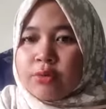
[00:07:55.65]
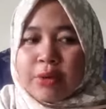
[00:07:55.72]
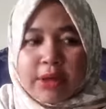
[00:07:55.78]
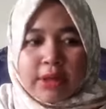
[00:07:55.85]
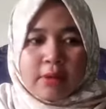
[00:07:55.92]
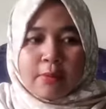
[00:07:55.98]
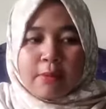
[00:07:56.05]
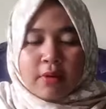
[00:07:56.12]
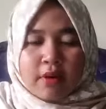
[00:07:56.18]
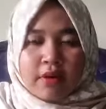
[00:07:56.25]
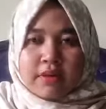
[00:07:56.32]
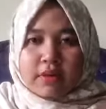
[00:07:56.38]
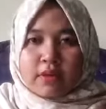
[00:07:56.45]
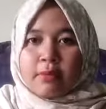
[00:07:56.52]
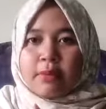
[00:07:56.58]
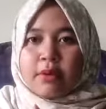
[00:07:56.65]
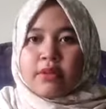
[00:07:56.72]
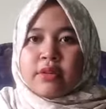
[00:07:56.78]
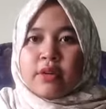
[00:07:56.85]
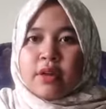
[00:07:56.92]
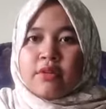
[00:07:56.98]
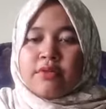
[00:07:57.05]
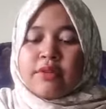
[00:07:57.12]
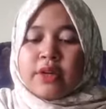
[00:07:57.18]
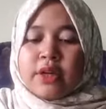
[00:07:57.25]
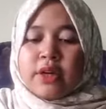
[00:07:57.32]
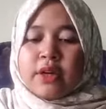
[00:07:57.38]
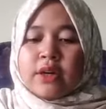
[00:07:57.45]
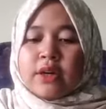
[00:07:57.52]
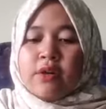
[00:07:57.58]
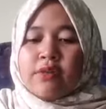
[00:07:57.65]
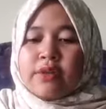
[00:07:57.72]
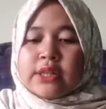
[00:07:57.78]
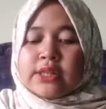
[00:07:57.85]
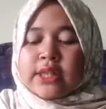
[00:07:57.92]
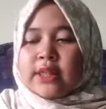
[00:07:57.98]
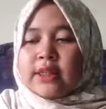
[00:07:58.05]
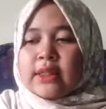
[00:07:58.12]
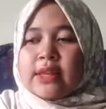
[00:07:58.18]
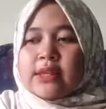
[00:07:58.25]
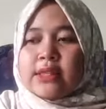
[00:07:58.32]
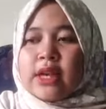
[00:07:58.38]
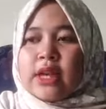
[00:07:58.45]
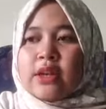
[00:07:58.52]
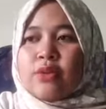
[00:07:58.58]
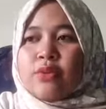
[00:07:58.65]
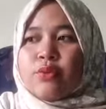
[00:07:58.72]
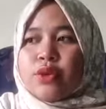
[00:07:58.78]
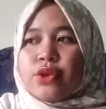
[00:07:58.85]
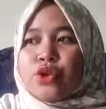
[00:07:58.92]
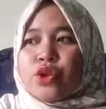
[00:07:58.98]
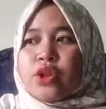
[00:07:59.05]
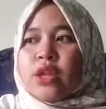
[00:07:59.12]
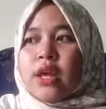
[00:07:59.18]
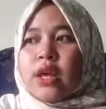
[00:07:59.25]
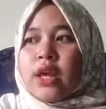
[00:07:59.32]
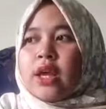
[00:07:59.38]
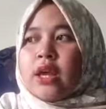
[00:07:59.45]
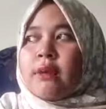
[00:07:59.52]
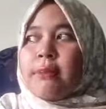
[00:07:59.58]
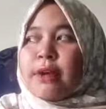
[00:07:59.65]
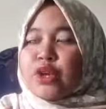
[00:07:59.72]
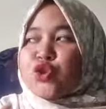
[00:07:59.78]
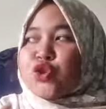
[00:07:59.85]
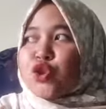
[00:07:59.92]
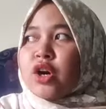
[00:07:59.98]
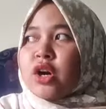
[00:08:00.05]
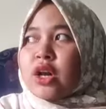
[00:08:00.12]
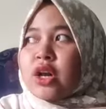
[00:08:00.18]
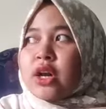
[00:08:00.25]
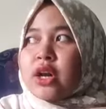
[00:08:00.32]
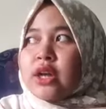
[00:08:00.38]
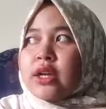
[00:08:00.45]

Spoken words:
read both of the sentence, and we should make sure